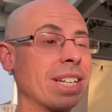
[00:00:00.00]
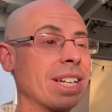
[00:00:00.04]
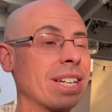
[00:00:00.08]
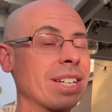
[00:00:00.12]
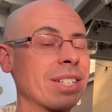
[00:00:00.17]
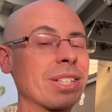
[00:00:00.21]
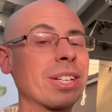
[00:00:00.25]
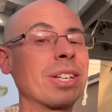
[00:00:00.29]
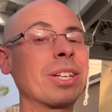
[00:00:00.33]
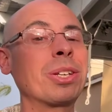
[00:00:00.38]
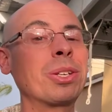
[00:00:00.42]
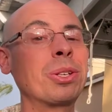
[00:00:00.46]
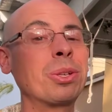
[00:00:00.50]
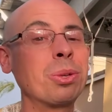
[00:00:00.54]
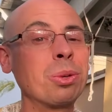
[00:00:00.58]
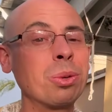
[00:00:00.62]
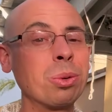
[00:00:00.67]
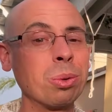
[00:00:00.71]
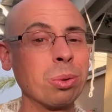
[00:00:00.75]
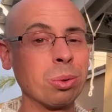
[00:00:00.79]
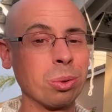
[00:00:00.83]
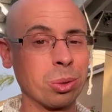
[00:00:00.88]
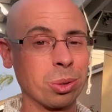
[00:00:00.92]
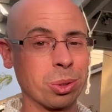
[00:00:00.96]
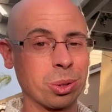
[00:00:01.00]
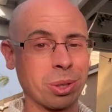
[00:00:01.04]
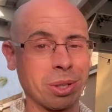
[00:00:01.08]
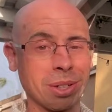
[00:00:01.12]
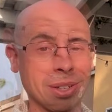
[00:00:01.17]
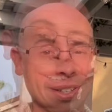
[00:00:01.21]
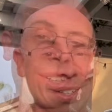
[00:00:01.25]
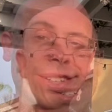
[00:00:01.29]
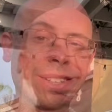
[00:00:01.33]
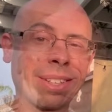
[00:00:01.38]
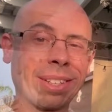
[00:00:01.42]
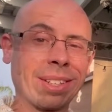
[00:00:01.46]
is huge.
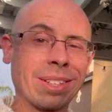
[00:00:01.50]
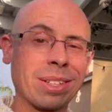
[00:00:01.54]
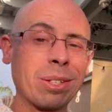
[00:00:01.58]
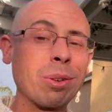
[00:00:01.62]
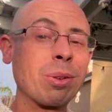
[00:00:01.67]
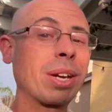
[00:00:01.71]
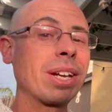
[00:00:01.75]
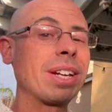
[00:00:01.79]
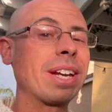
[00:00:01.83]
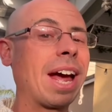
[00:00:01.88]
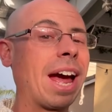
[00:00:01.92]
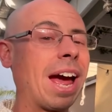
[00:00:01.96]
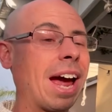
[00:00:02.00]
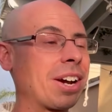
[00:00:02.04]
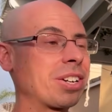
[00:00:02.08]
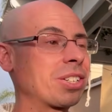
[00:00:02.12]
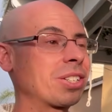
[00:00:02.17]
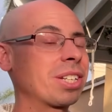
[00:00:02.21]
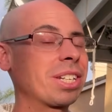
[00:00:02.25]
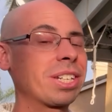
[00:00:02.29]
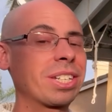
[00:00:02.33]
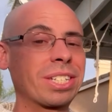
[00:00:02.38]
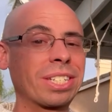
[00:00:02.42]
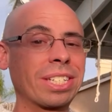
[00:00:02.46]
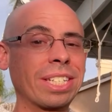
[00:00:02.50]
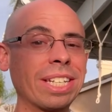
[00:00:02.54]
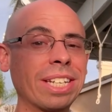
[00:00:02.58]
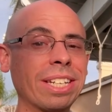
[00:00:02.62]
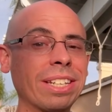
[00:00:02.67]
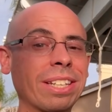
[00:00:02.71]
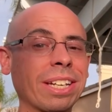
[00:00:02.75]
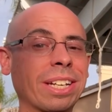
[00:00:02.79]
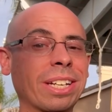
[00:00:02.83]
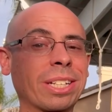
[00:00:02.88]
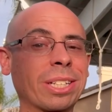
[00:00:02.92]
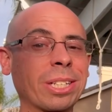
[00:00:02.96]
You can actually see
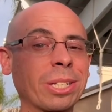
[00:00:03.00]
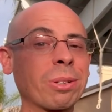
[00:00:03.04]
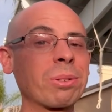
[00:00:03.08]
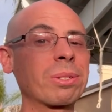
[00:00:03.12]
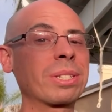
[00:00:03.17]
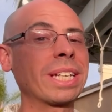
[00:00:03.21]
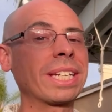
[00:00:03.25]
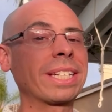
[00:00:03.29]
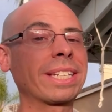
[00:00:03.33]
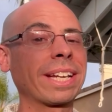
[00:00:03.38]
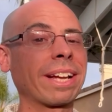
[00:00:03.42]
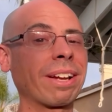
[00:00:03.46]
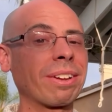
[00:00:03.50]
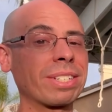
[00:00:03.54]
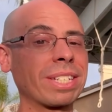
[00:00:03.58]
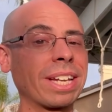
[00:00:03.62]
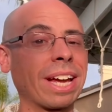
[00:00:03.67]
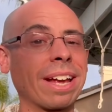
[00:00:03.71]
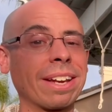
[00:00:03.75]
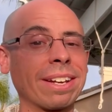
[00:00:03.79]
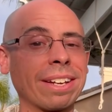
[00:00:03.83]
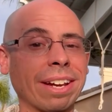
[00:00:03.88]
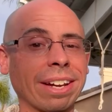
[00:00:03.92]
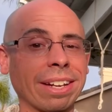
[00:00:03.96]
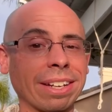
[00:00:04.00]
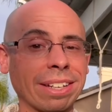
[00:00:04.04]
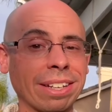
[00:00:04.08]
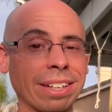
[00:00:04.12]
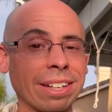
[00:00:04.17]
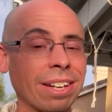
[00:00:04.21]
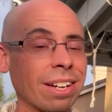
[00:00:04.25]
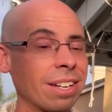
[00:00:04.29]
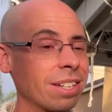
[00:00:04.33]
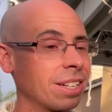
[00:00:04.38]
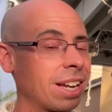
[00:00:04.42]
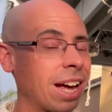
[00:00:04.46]
the clear details at night,
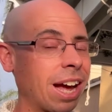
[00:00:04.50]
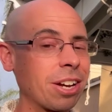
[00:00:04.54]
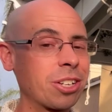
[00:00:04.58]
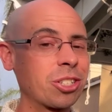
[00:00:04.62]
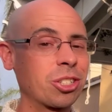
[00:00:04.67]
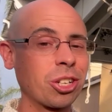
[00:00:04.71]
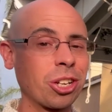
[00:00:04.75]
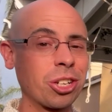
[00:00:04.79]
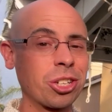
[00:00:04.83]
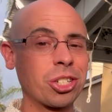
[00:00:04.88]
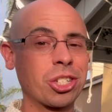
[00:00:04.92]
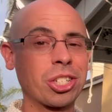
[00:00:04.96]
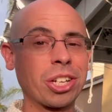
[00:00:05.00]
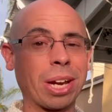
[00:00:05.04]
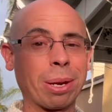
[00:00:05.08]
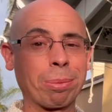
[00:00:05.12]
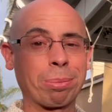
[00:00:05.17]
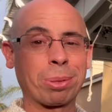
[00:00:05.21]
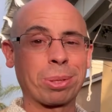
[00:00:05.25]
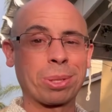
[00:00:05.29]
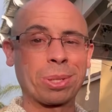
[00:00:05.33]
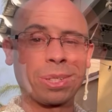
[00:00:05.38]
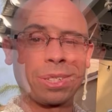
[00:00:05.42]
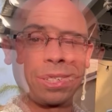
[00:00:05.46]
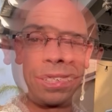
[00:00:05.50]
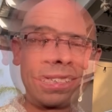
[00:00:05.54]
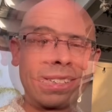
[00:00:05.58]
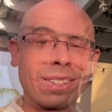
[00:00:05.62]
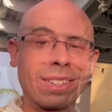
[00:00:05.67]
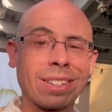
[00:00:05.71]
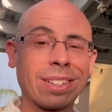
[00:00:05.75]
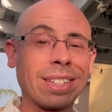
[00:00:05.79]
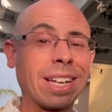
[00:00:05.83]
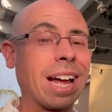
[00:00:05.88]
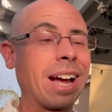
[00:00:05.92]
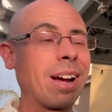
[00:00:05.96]
not just shapes.
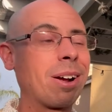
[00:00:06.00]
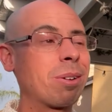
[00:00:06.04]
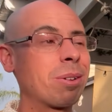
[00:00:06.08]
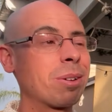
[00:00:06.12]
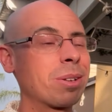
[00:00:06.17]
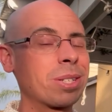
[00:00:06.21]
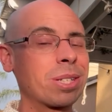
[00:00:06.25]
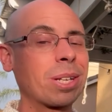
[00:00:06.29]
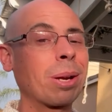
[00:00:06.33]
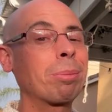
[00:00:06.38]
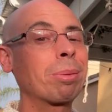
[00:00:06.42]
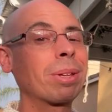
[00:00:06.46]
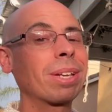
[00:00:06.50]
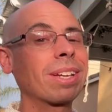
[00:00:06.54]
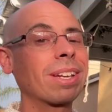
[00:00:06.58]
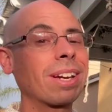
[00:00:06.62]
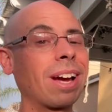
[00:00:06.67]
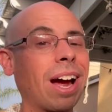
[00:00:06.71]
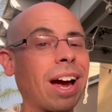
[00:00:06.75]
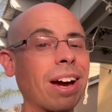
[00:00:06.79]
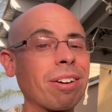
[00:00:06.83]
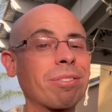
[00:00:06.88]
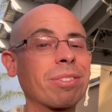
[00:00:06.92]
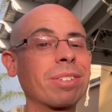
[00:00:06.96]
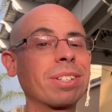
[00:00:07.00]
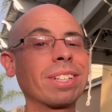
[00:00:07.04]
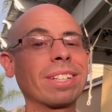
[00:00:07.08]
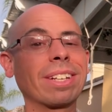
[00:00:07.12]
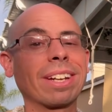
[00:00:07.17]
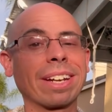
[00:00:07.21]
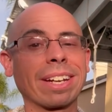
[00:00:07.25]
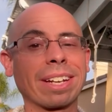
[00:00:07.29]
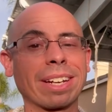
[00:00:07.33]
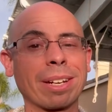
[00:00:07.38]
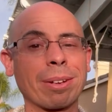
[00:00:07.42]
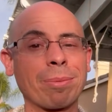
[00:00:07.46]
Now, something I really
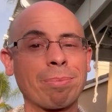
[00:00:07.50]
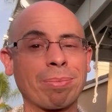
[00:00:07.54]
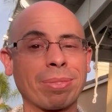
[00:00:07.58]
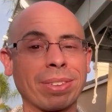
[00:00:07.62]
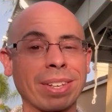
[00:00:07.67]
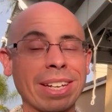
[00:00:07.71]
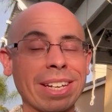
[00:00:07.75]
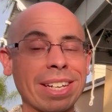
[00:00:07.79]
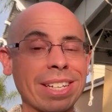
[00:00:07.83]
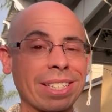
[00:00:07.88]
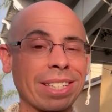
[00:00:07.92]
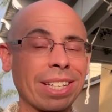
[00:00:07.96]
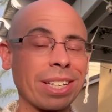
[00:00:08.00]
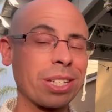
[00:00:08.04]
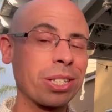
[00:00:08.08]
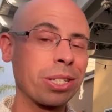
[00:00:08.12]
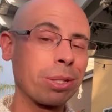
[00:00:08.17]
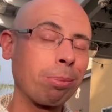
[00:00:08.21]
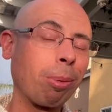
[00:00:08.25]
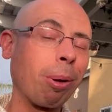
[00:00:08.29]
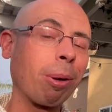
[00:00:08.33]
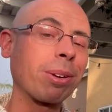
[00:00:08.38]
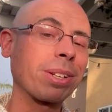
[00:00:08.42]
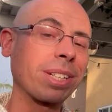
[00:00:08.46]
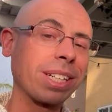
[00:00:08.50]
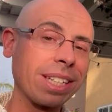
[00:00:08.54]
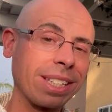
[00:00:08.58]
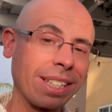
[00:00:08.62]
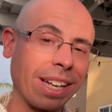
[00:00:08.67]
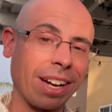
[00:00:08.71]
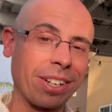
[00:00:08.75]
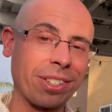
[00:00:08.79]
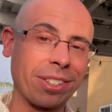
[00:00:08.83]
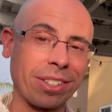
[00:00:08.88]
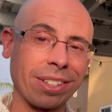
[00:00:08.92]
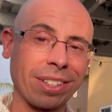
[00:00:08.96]
like is the smart
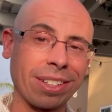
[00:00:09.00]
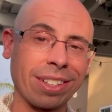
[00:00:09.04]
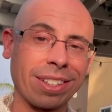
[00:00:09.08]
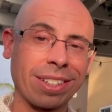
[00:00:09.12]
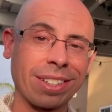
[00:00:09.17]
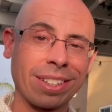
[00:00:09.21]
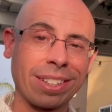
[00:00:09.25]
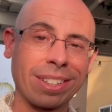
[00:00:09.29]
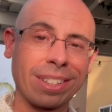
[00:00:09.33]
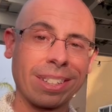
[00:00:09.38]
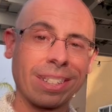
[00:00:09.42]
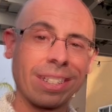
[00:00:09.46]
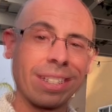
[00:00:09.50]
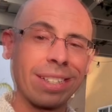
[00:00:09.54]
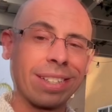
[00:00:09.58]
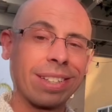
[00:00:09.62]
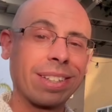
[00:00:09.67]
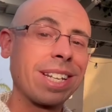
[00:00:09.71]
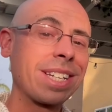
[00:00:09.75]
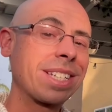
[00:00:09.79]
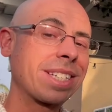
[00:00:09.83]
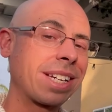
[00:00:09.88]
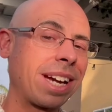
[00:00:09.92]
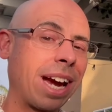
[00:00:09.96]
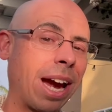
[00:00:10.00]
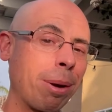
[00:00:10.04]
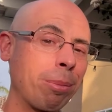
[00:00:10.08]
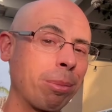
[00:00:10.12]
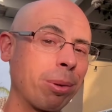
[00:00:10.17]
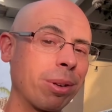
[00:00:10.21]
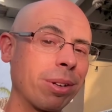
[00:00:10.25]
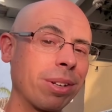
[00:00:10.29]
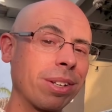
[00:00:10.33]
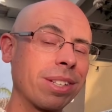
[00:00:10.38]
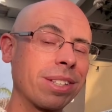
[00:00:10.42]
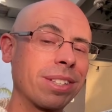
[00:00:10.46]
detection. This
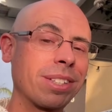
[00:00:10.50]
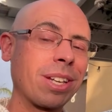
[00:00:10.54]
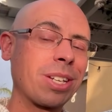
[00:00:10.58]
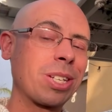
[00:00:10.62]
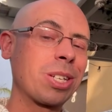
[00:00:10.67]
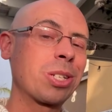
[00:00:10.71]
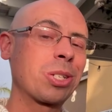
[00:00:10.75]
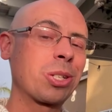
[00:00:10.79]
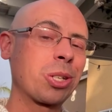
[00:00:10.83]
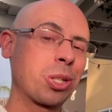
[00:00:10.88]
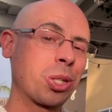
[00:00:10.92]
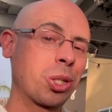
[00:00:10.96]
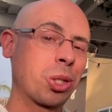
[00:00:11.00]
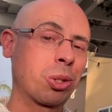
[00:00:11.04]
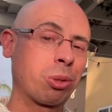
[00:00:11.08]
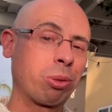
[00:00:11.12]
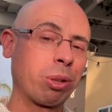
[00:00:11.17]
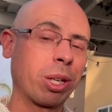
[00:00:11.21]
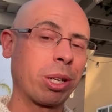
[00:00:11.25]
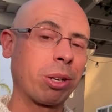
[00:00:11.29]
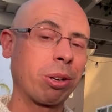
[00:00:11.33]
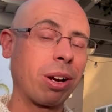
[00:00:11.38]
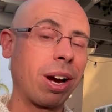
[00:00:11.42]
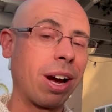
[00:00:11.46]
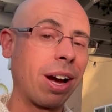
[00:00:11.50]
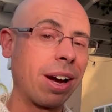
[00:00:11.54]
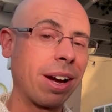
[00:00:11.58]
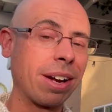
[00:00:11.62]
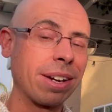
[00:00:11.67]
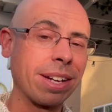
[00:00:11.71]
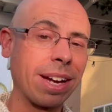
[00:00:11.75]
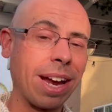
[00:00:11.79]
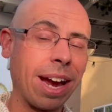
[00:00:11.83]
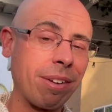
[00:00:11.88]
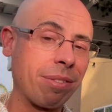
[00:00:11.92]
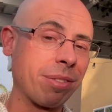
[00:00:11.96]
camera doesn't just trigger
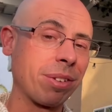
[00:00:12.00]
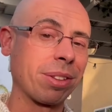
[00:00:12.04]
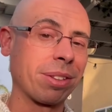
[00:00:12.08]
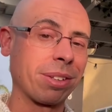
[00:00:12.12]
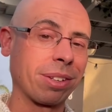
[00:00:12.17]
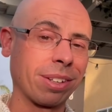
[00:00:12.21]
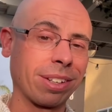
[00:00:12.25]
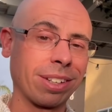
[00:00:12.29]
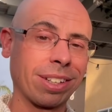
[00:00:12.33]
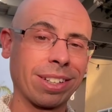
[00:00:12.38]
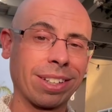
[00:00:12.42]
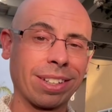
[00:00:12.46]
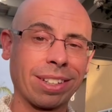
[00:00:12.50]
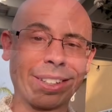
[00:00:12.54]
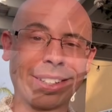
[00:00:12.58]
on everything.